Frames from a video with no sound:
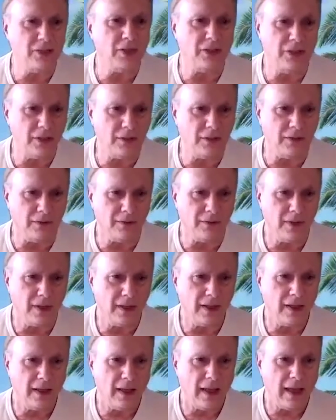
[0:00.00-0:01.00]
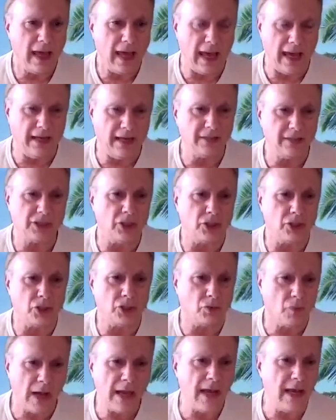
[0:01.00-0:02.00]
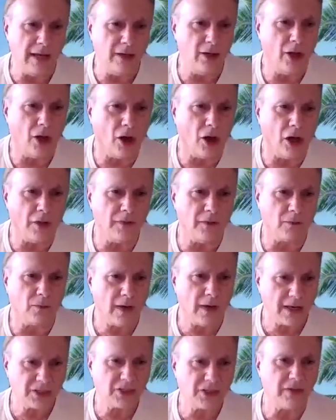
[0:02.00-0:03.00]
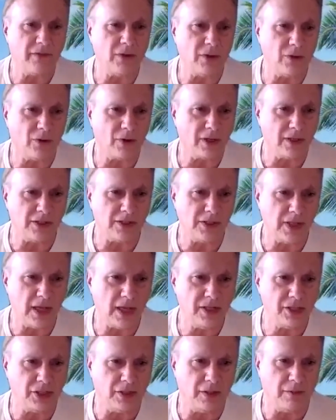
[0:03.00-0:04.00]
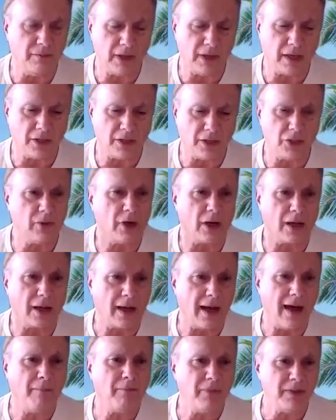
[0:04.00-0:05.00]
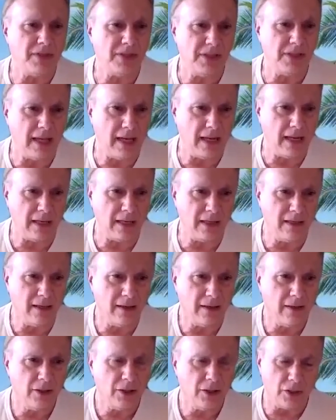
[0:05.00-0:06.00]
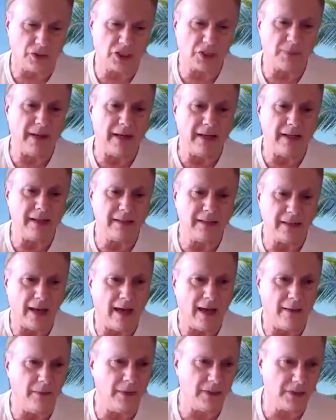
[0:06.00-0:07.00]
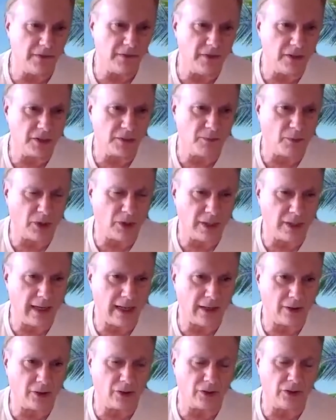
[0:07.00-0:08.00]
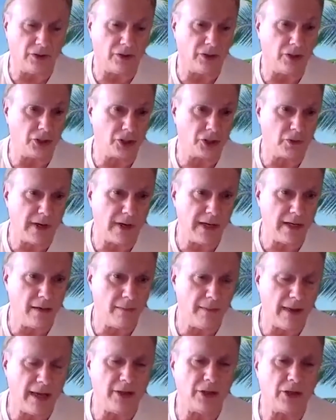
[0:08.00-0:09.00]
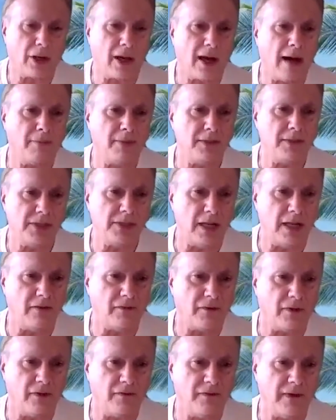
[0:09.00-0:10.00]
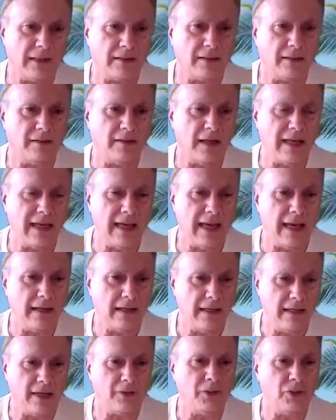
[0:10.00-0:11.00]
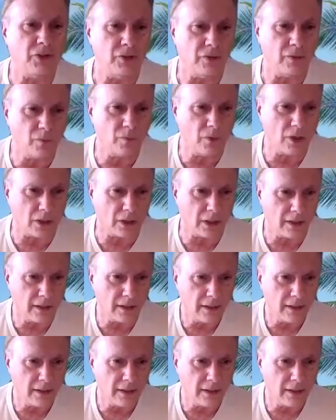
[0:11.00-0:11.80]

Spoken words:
to do. And it's a drain on the rest of the organization because you are compensating, you're spending time, as Vince pointed out earlier, to train them, and you're compensating for the fact that they can't yet do the work.